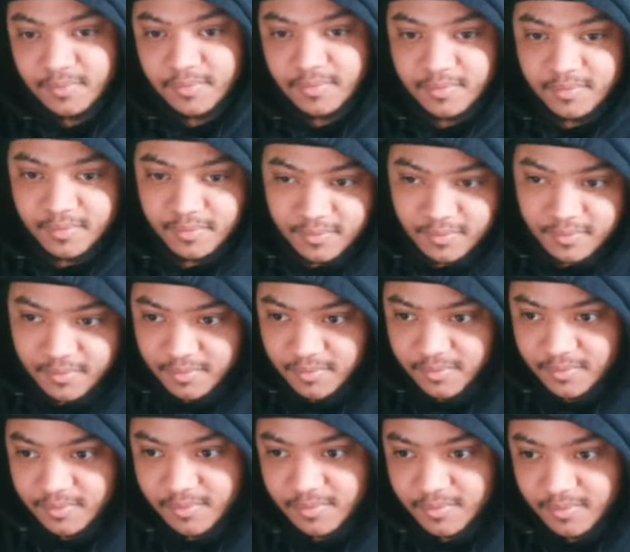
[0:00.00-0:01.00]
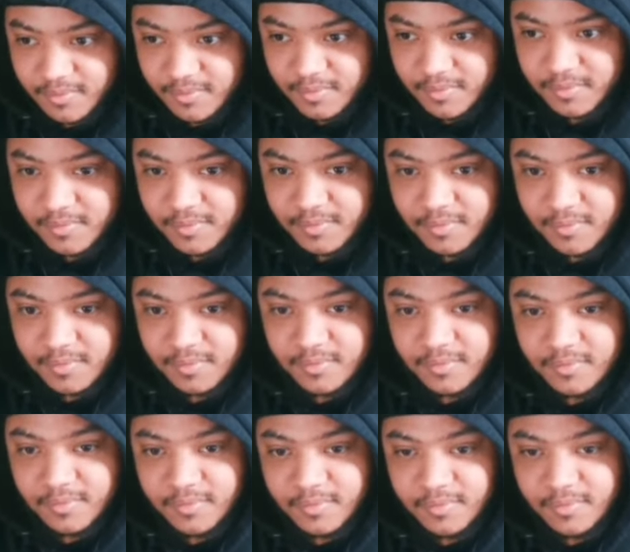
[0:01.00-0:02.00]

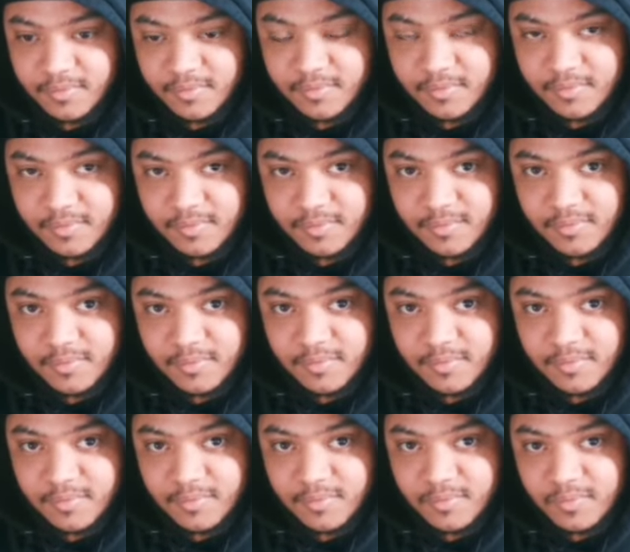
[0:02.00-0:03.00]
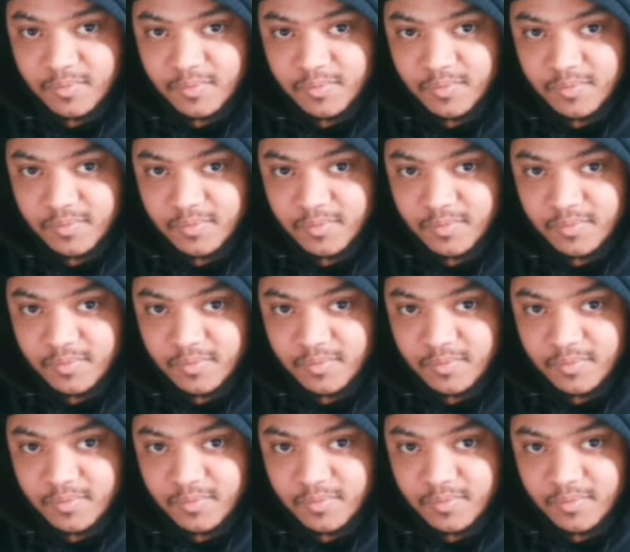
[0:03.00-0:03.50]
(silent)